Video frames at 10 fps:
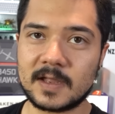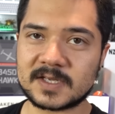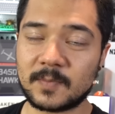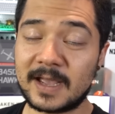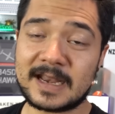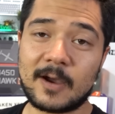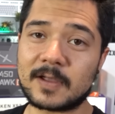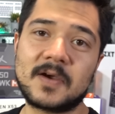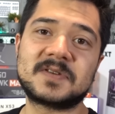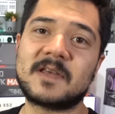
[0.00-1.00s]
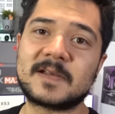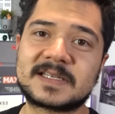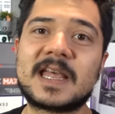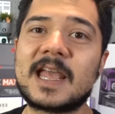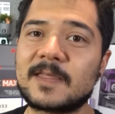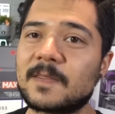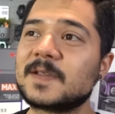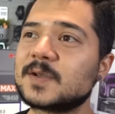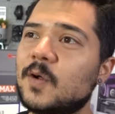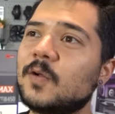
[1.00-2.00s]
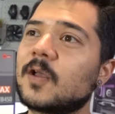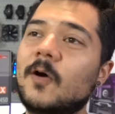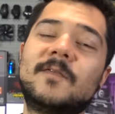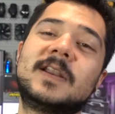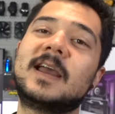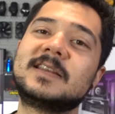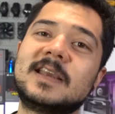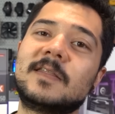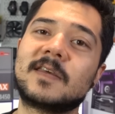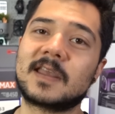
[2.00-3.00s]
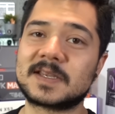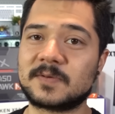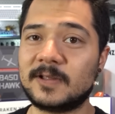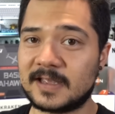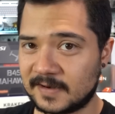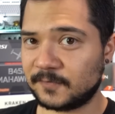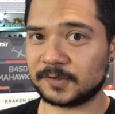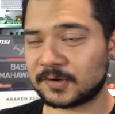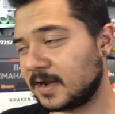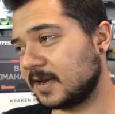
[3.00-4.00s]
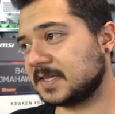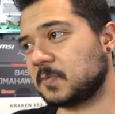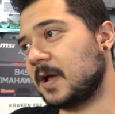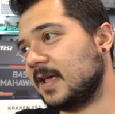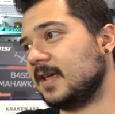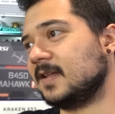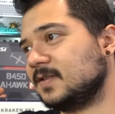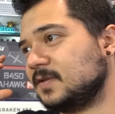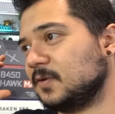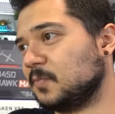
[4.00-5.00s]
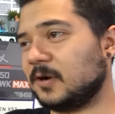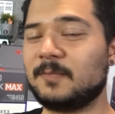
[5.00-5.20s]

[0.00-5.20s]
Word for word: So by now it goes without saying that this whole COVID-19 thing has really infiltrated its way into pretty